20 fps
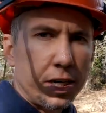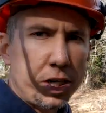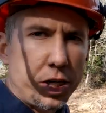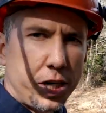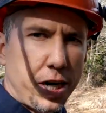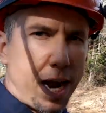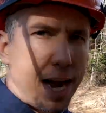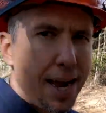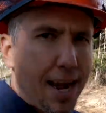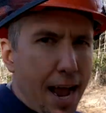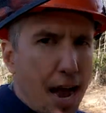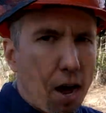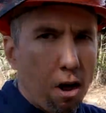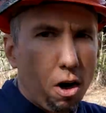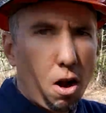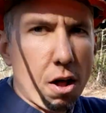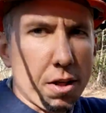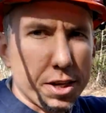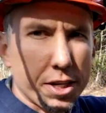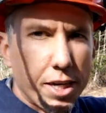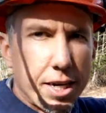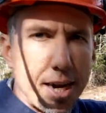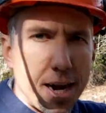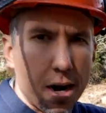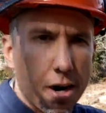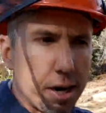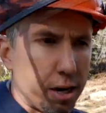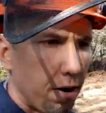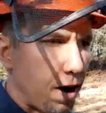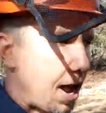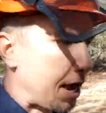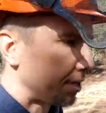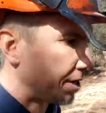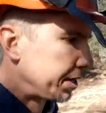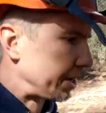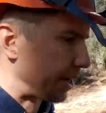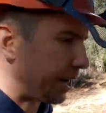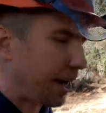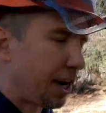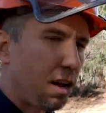shade out all this canary grass
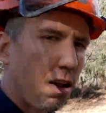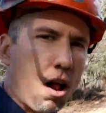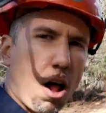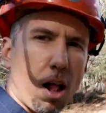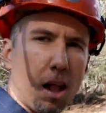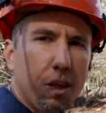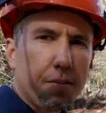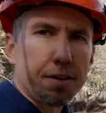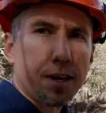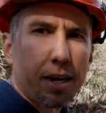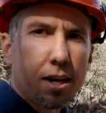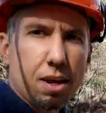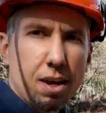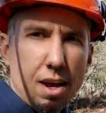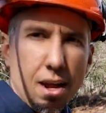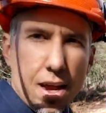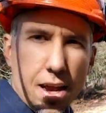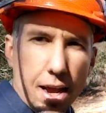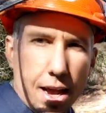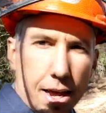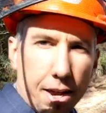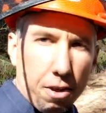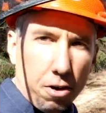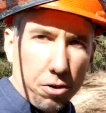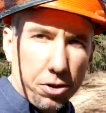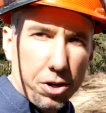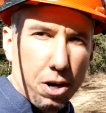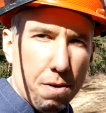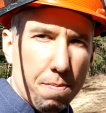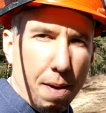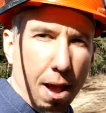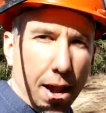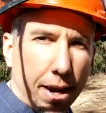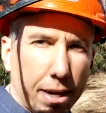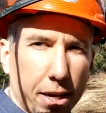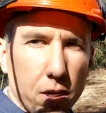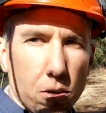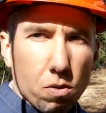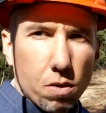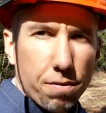and kill all of it. And it'll turn
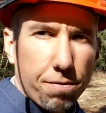back into a